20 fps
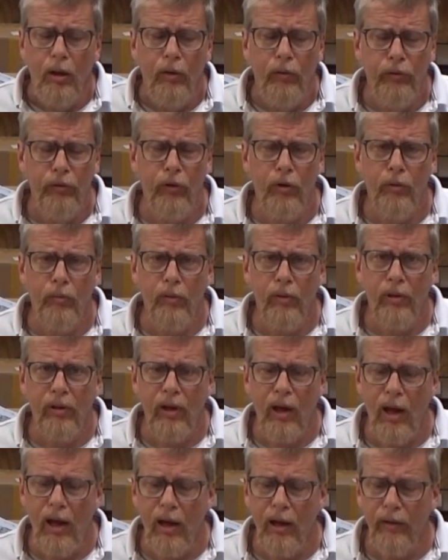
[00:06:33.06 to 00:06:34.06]
So with
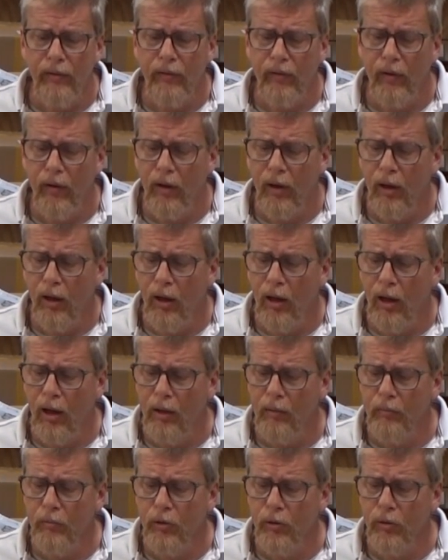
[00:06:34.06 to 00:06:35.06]
that,
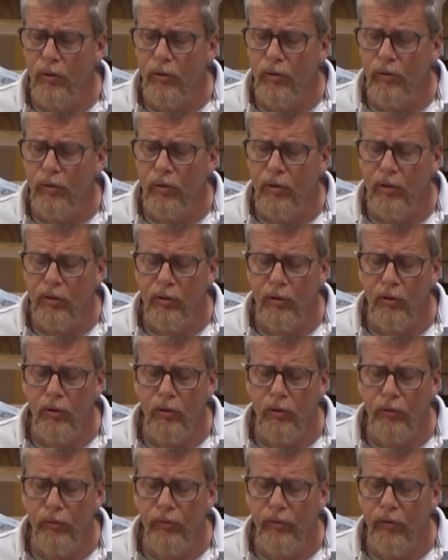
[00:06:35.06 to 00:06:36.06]
I'm going to
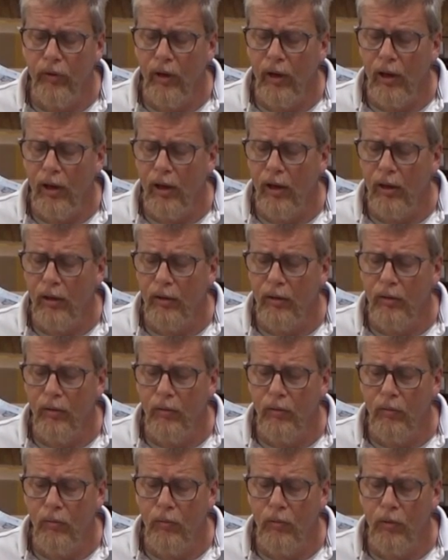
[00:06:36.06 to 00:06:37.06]
close and
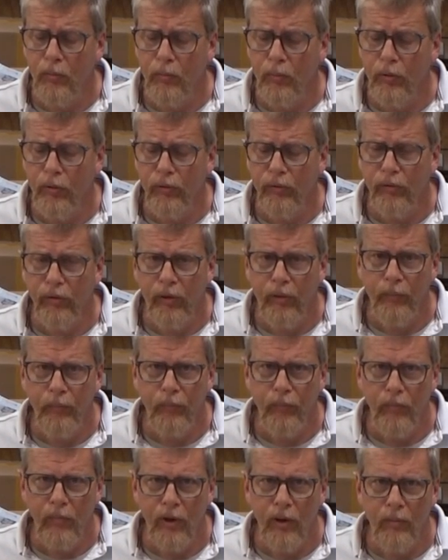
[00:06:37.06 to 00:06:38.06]
we'll put
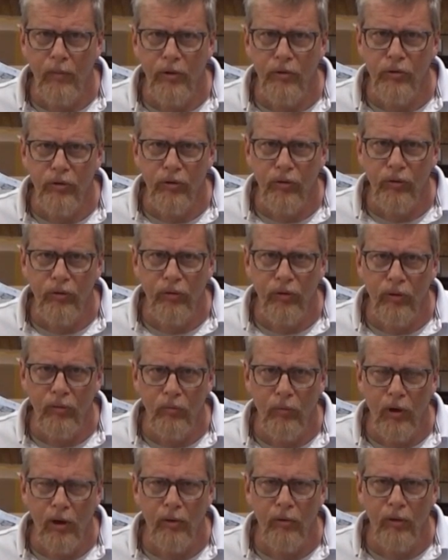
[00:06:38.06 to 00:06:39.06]
some images
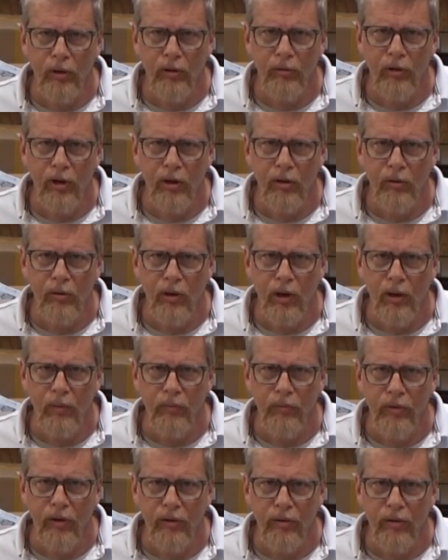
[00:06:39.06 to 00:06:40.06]
and wiring
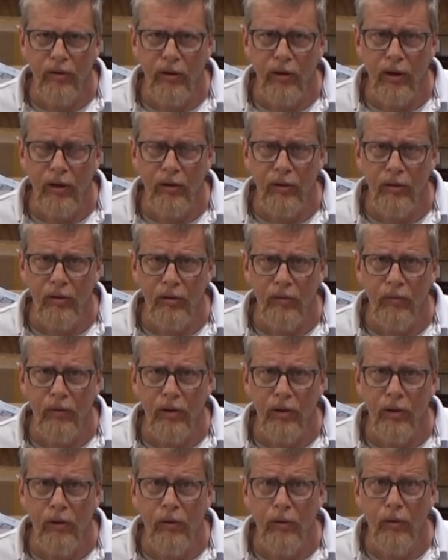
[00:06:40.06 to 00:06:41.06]
diagrams at the end of the
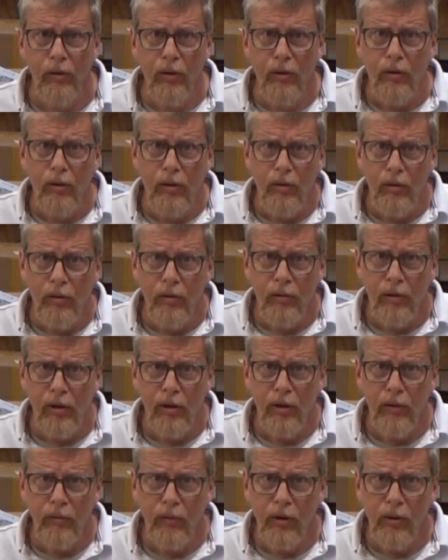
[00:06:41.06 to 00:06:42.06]
video.
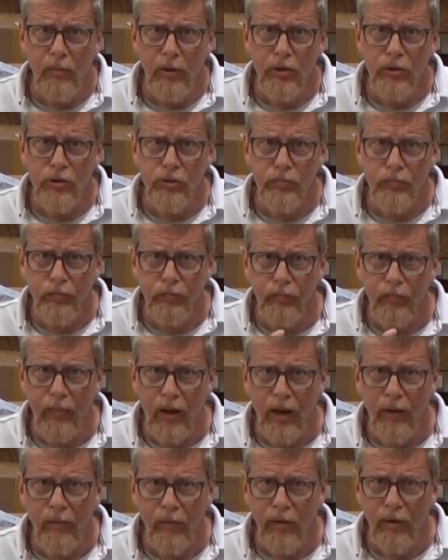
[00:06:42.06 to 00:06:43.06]
Thank you very much.
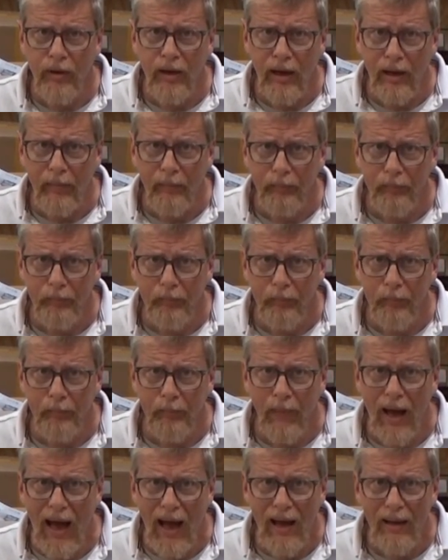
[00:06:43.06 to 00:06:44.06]
Have a good day.
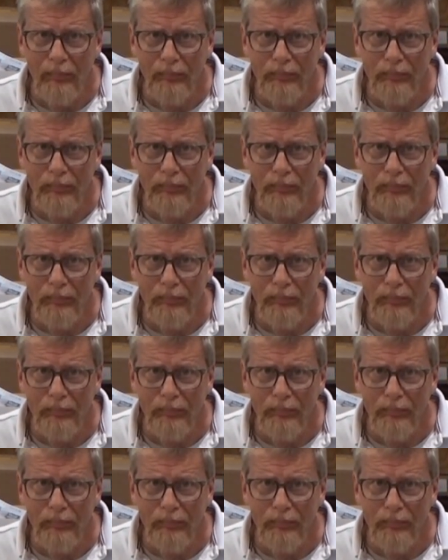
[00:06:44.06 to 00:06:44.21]
Bye.